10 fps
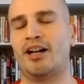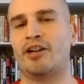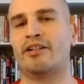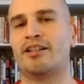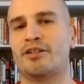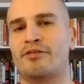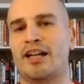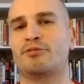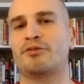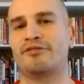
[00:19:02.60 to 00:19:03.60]
are a
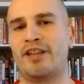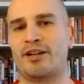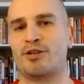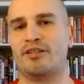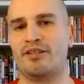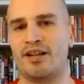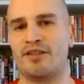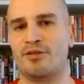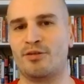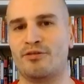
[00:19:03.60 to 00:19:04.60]
direct reflection
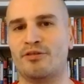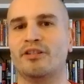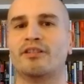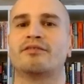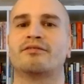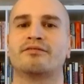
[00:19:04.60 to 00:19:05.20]
of your